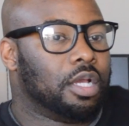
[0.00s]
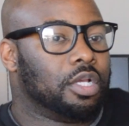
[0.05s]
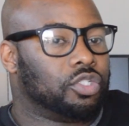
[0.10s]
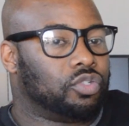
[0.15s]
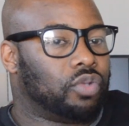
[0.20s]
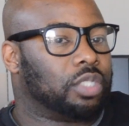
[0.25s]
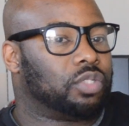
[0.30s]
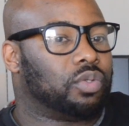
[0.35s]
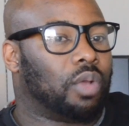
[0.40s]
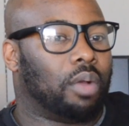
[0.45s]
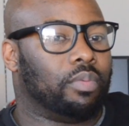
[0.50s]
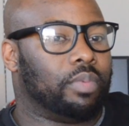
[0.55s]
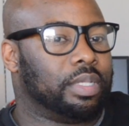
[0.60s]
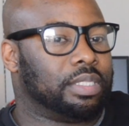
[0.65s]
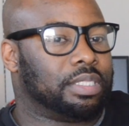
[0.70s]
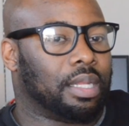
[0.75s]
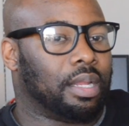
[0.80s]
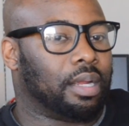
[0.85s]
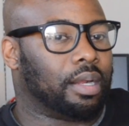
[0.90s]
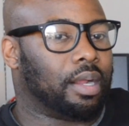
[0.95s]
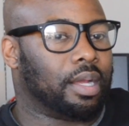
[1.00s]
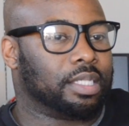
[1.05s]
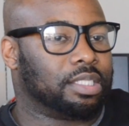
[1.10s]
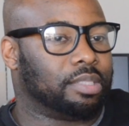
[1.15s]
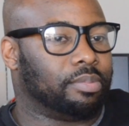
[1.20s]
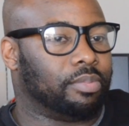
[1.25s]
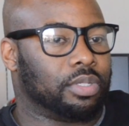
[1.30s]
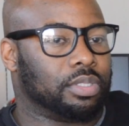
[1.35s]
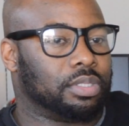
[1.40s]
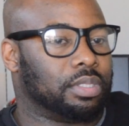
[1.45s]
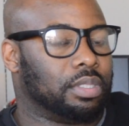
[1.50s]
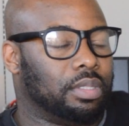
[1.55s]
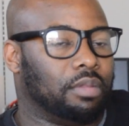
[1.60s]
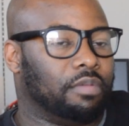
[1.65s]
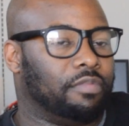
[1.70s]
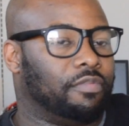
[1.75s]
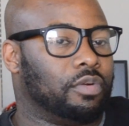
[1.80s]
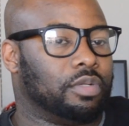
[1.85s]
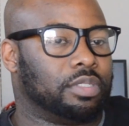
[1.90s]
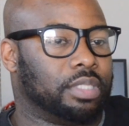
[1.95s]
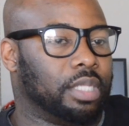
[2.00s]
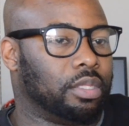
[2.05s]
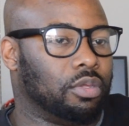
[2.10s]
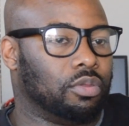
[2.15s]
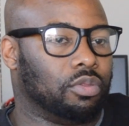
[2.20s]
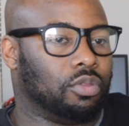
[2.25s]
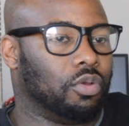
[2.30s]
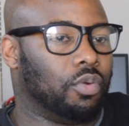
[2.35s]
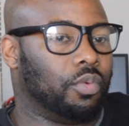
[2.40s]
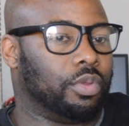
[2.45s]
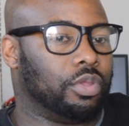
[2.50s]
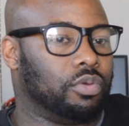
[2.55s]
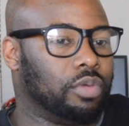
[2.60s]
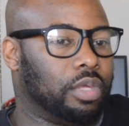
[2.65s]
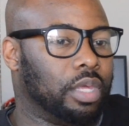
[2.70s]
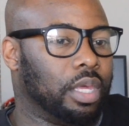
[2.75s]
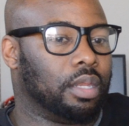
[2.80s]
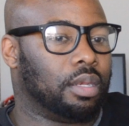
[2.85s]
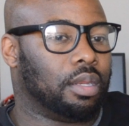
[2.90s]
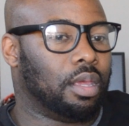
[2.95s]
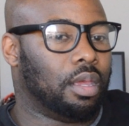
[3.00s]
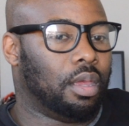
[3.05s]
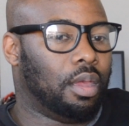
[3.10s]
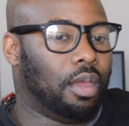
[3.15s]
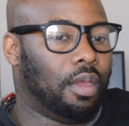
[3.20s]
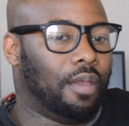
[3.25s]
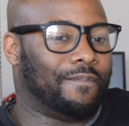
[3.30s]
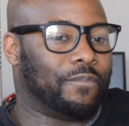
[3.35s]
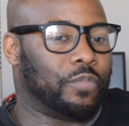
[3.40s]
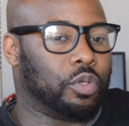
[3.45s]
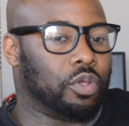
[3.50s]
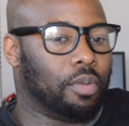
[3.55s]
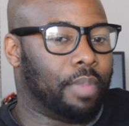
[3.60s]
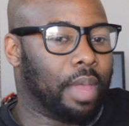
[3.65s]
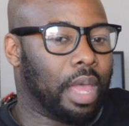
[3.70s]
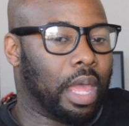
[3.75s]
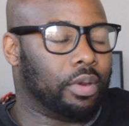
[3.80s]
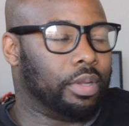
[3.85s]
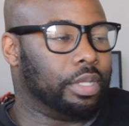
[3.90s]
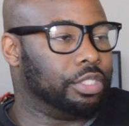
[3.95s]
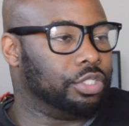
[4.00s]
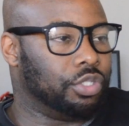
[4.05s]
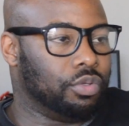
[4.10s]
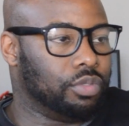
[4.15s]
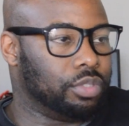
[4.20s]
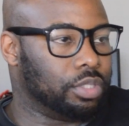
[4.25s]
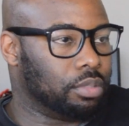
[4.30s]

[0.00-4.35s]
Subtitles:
So that's why we tell our customers the first thing you do when you get your battery is use